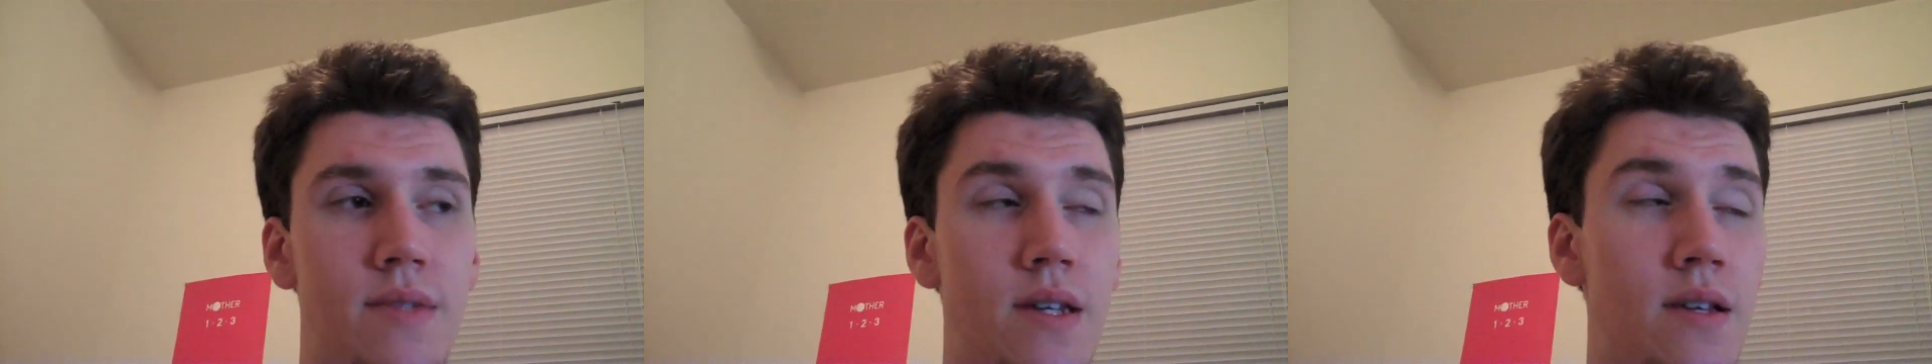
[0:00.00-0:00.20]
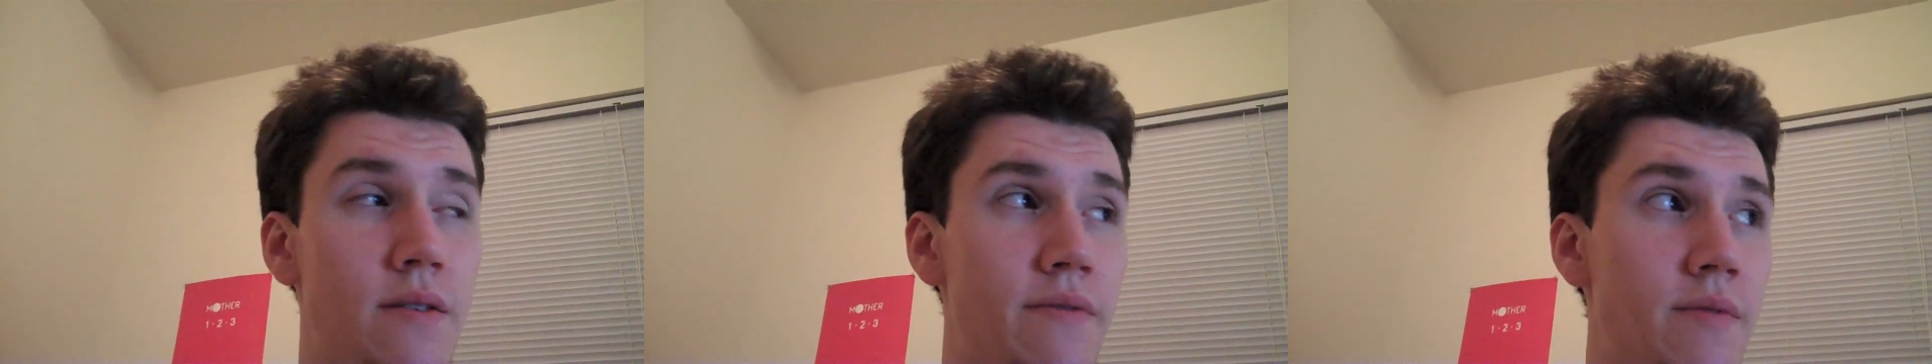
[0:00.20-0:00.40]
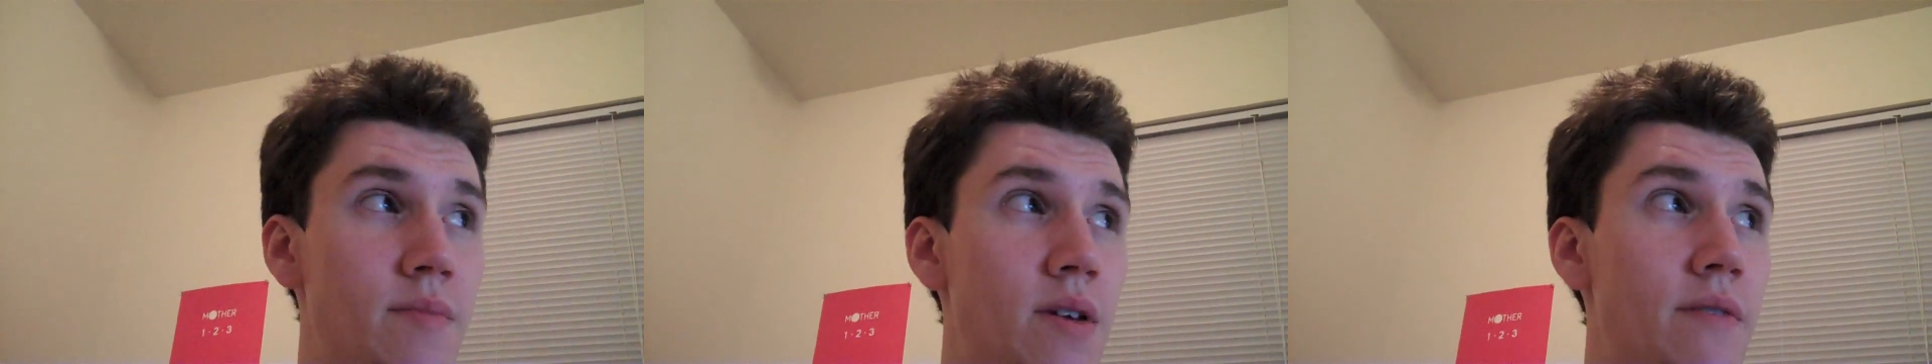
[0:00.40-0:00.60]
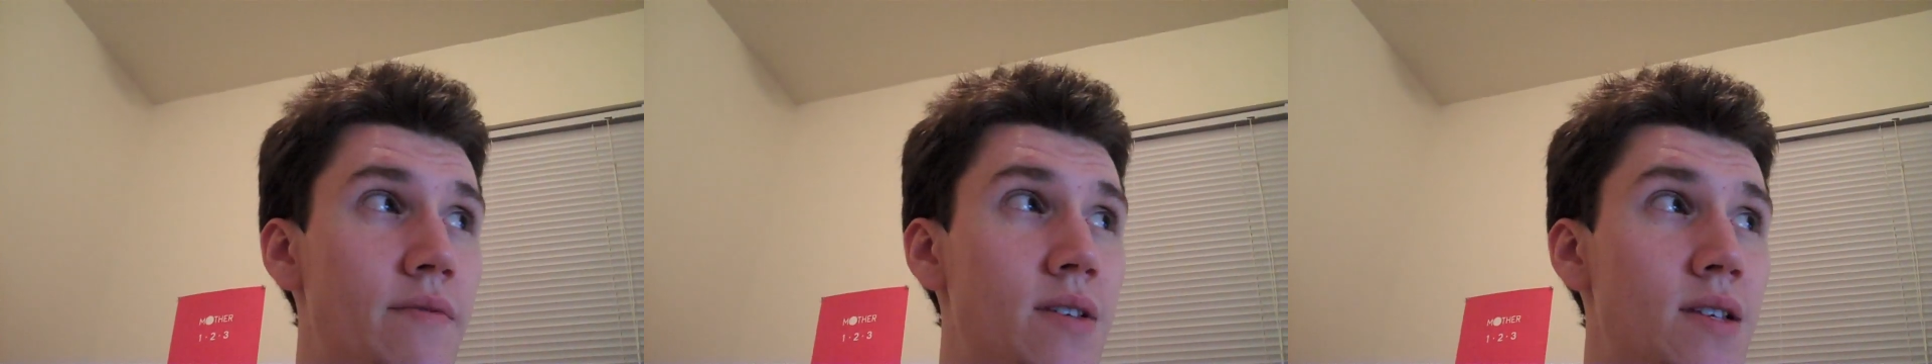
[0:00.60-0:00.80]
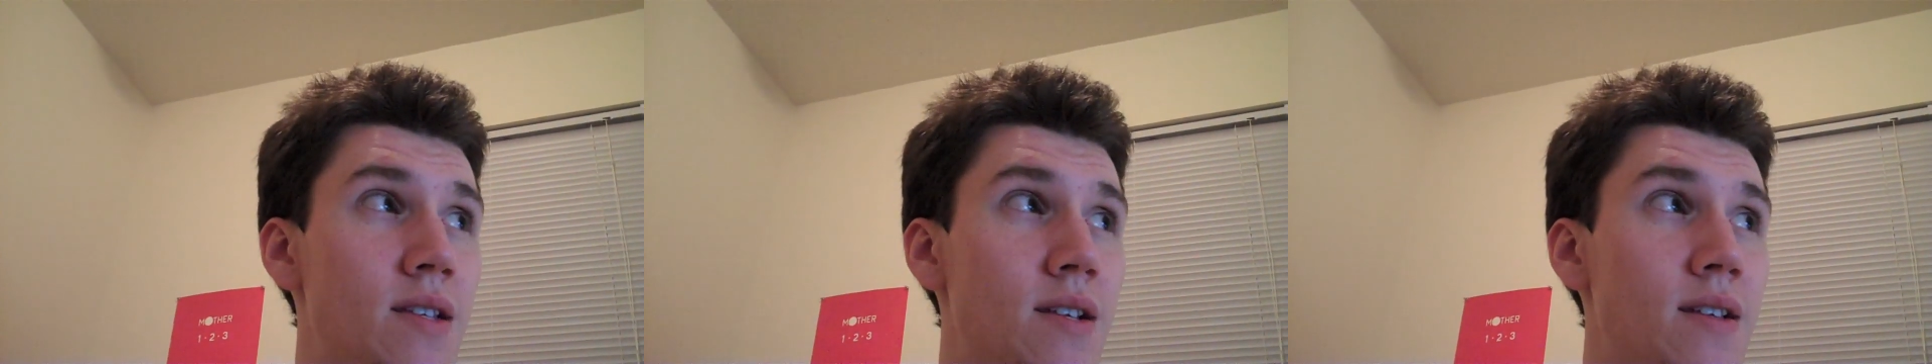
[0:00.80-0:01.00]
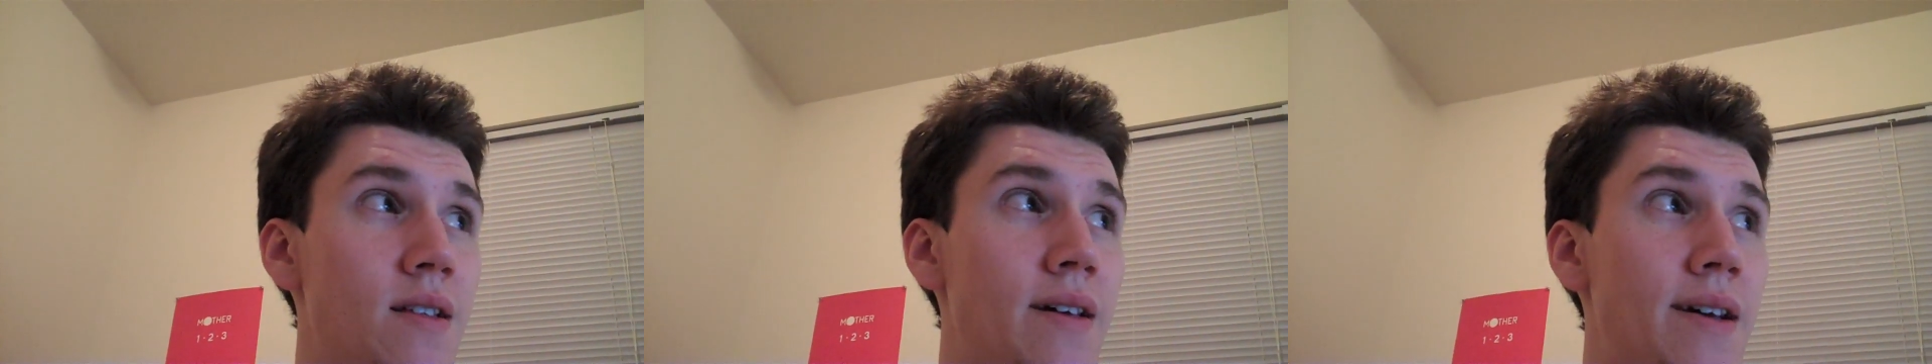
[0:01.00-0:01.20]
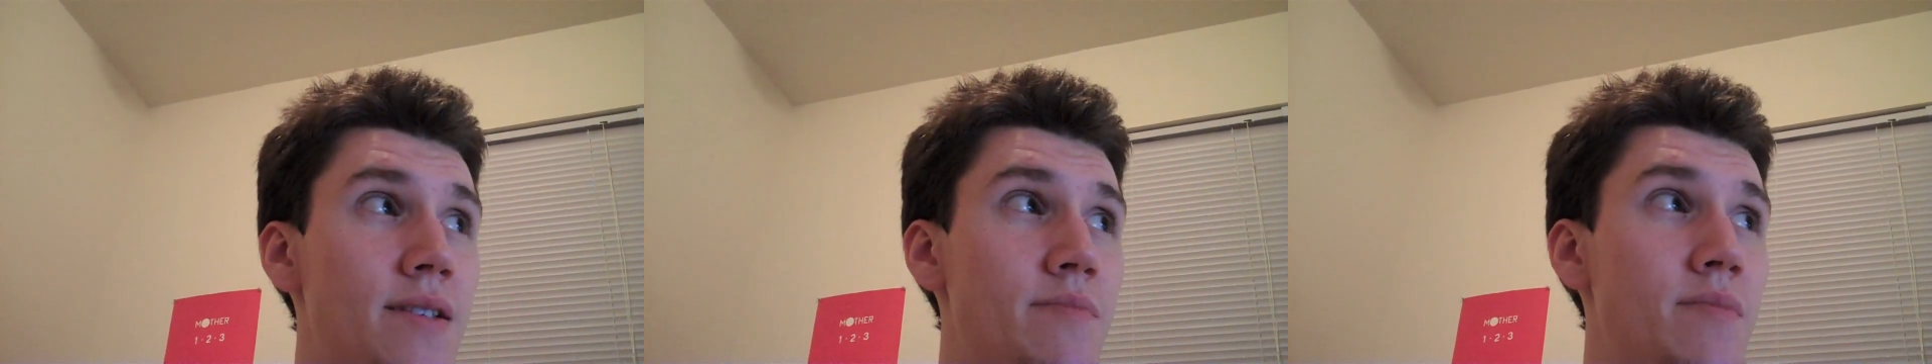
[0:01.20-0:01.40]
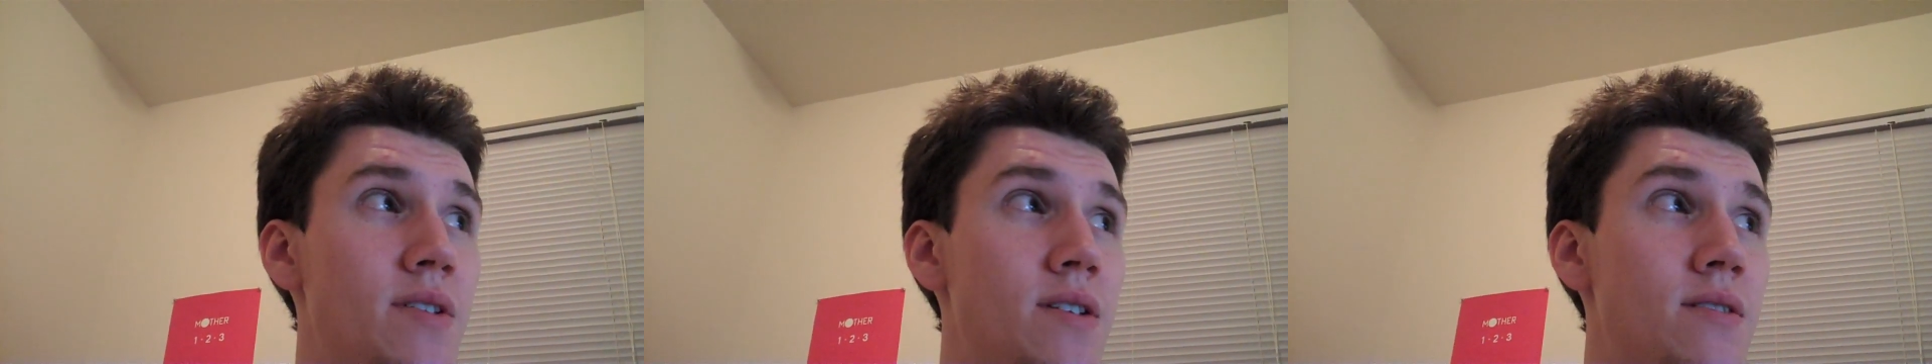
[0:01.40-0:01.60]
And if I'm giving it at the
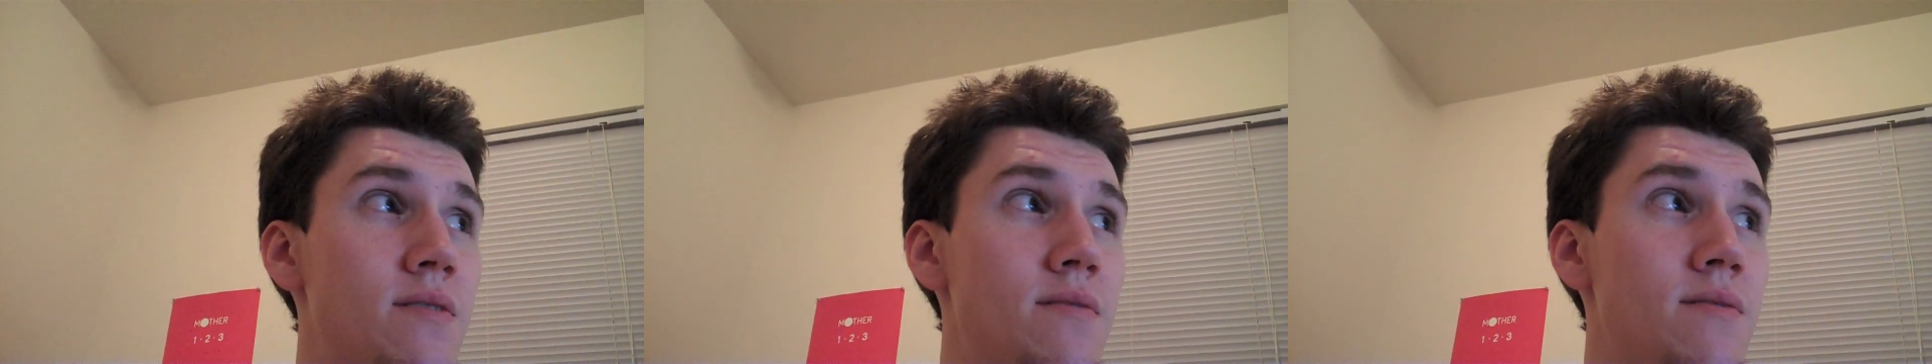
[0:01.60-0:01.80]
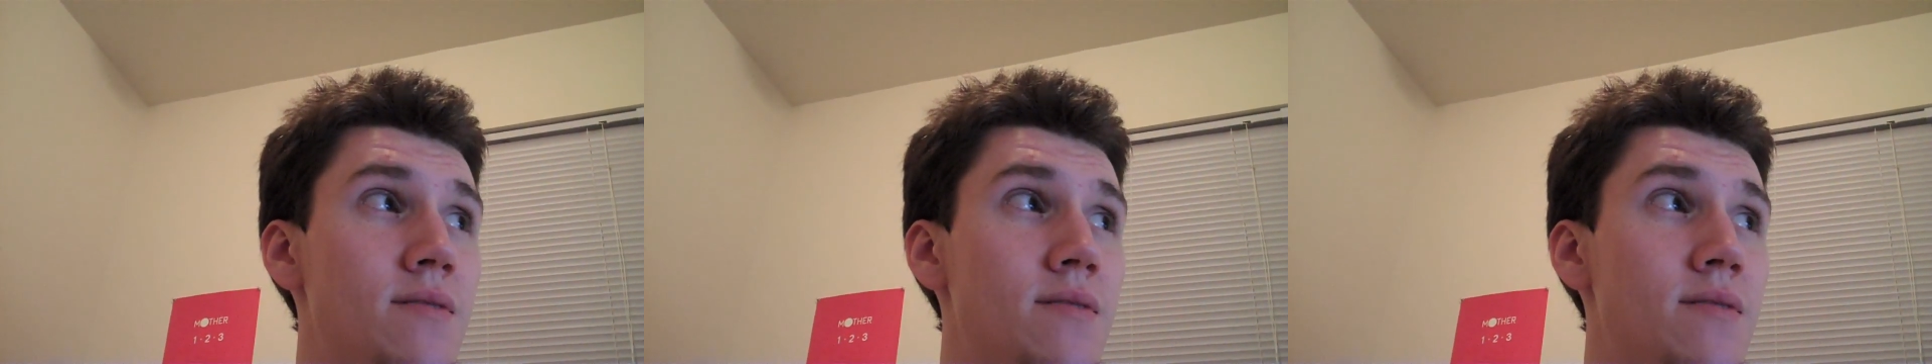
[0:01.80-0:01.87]
last minute,